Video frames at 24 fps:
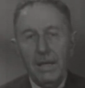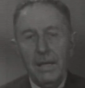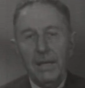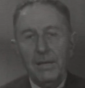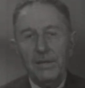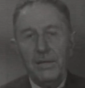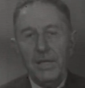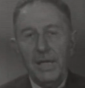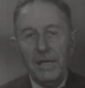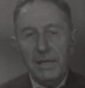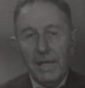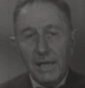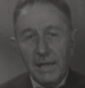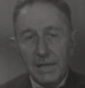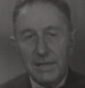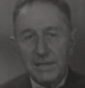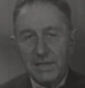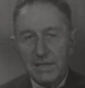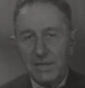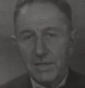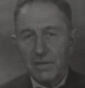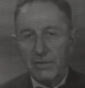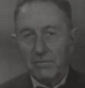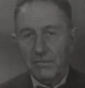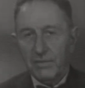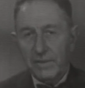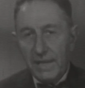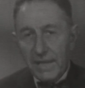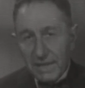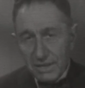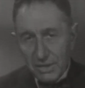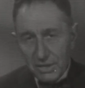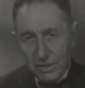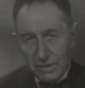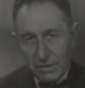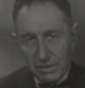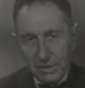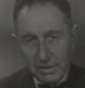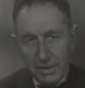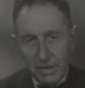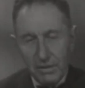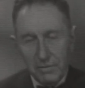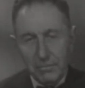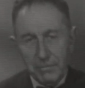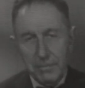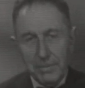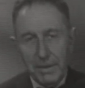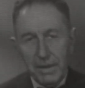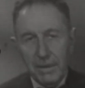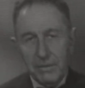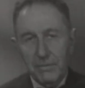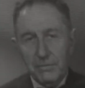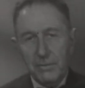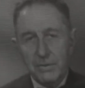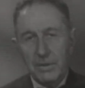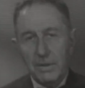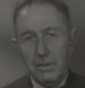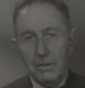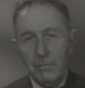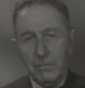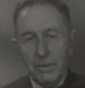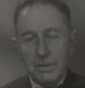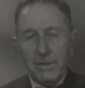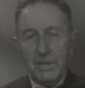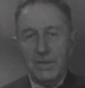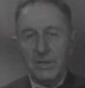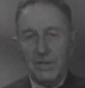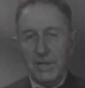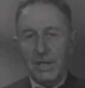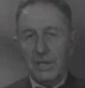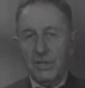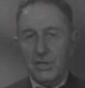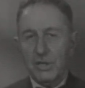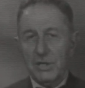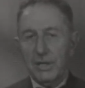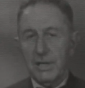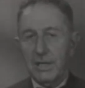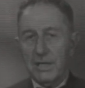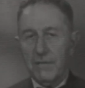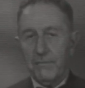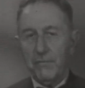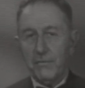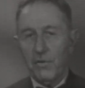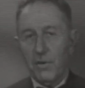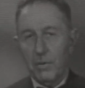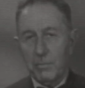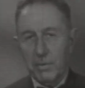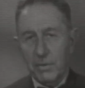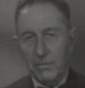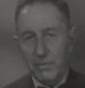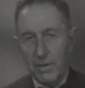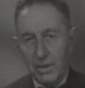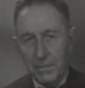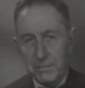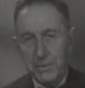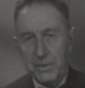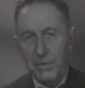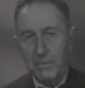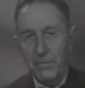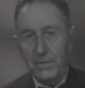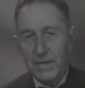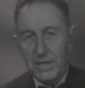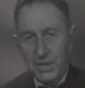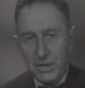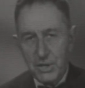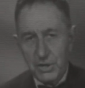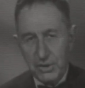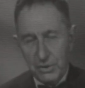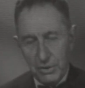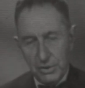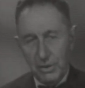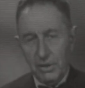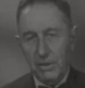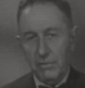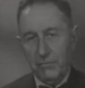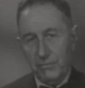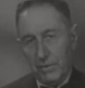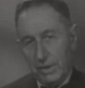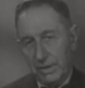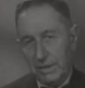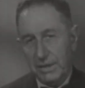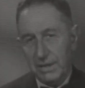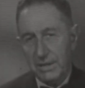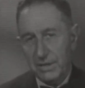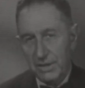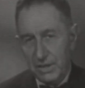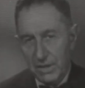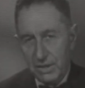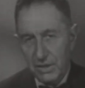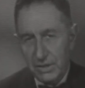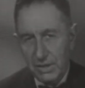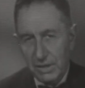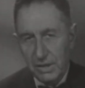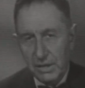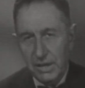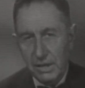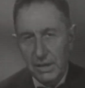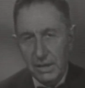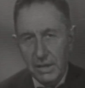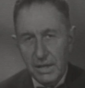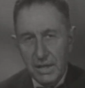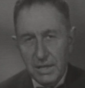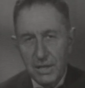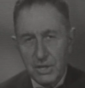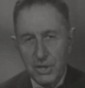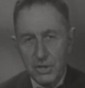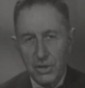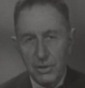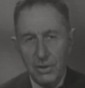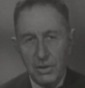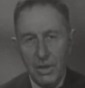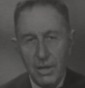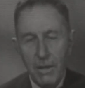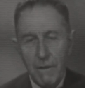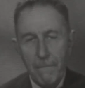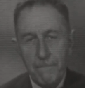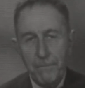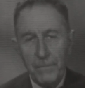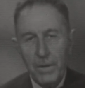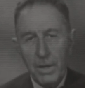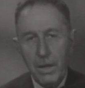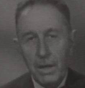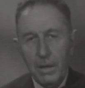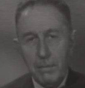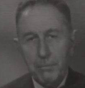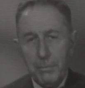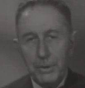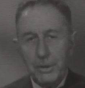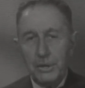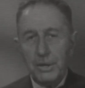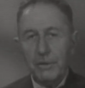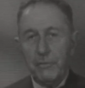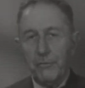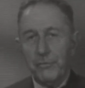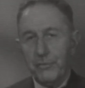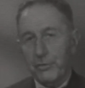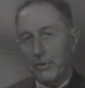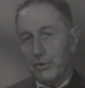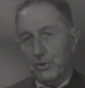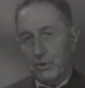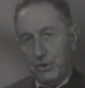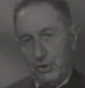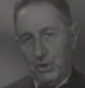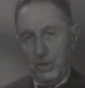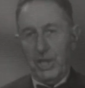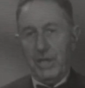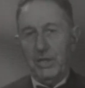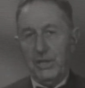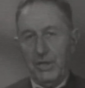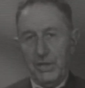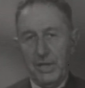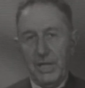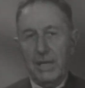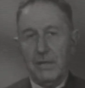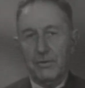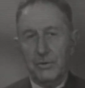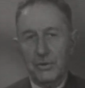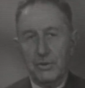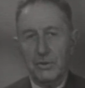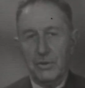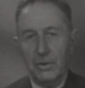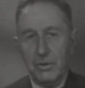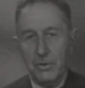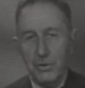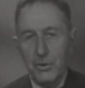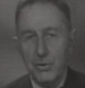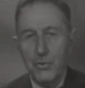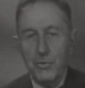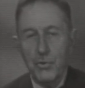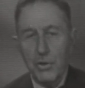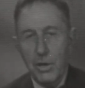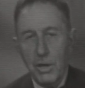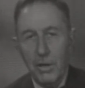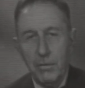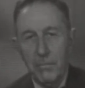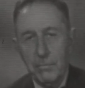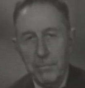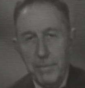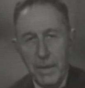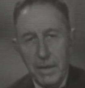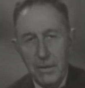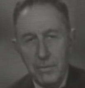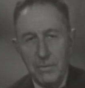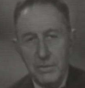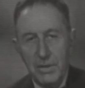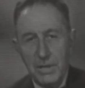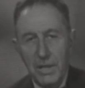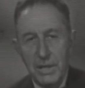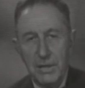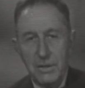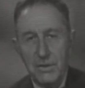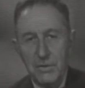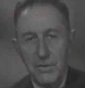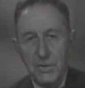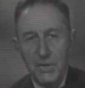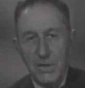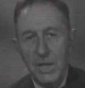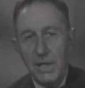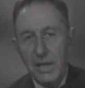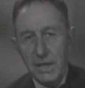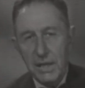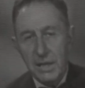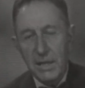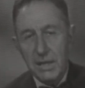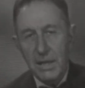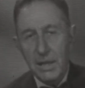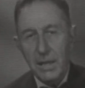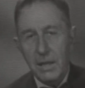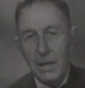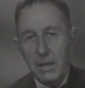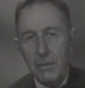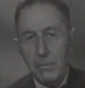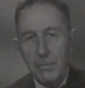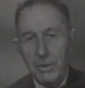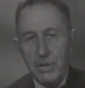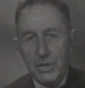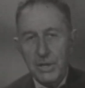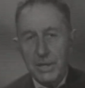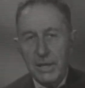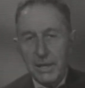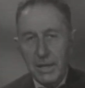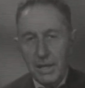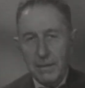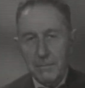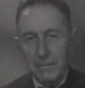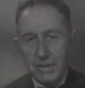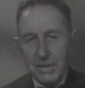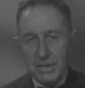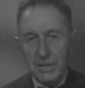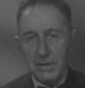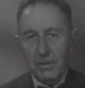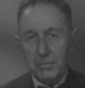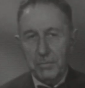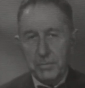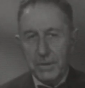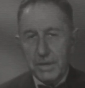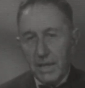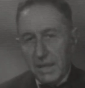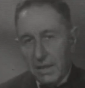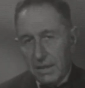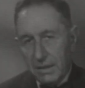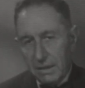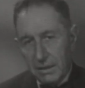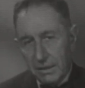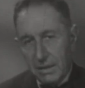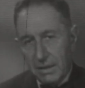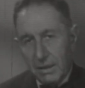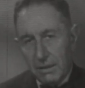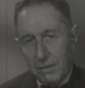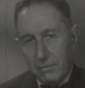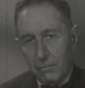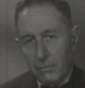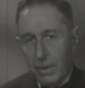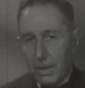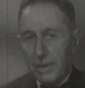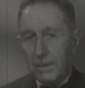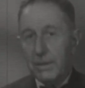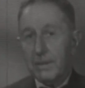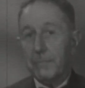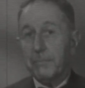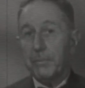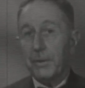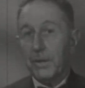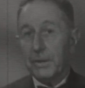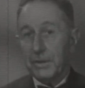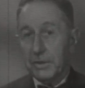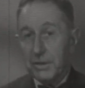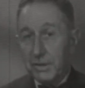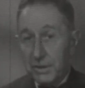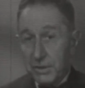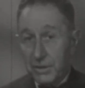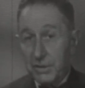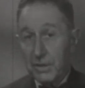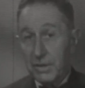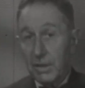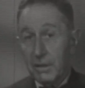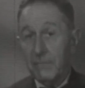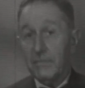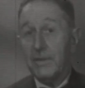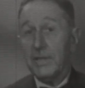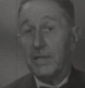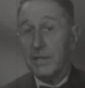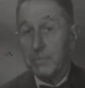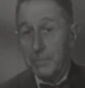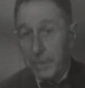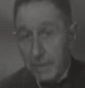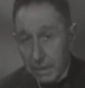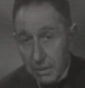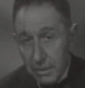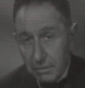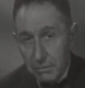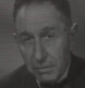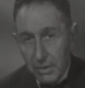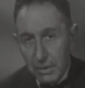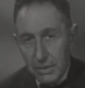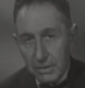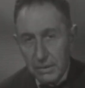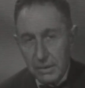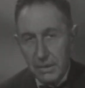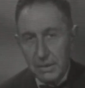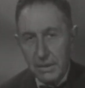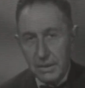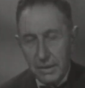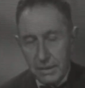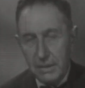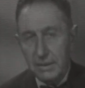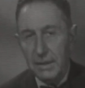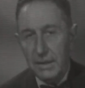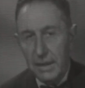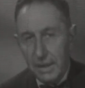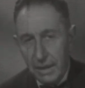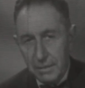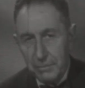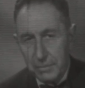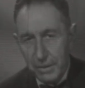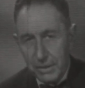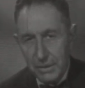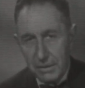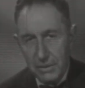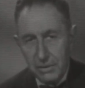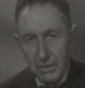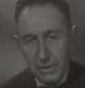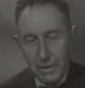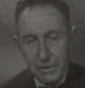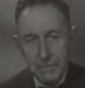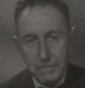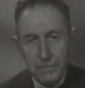The analysis of natural compounds was essentially a form of observation of what existed in nature. But the first 10,000 new compounds, let us say, which the chemist obtained, were the products of experiment in the laboratory.